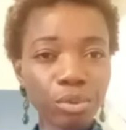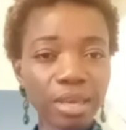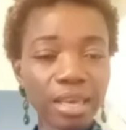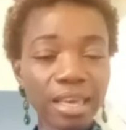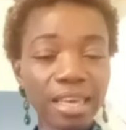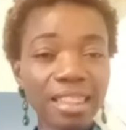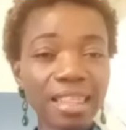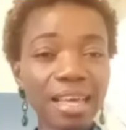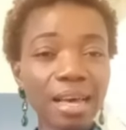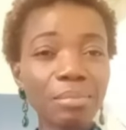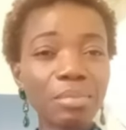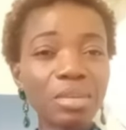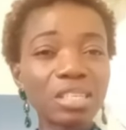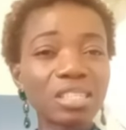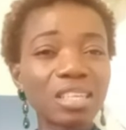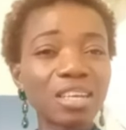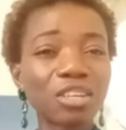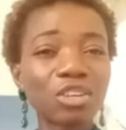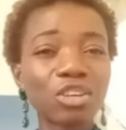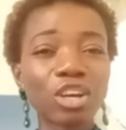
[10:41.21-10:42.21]
Okay. That
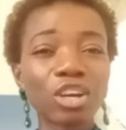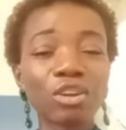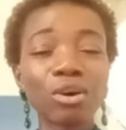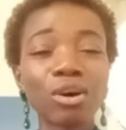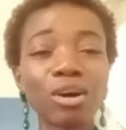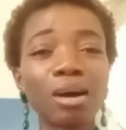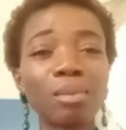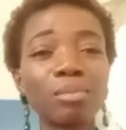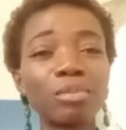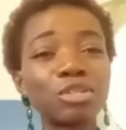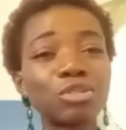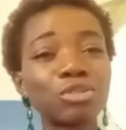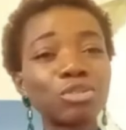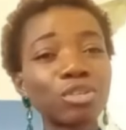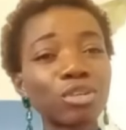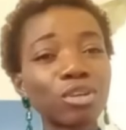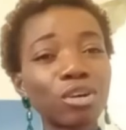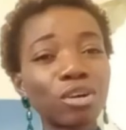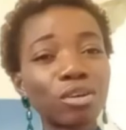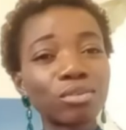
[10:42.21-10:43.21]
means that you cannot come into
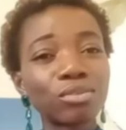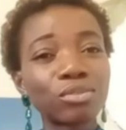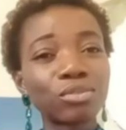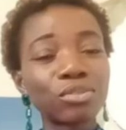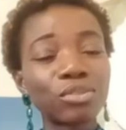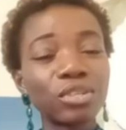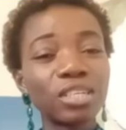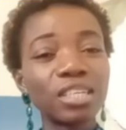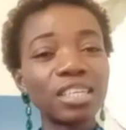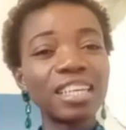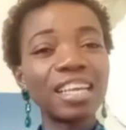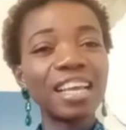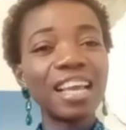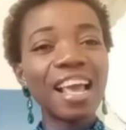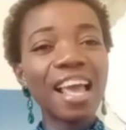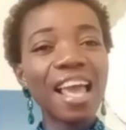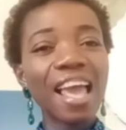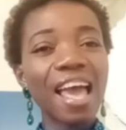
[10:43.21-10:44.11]
the country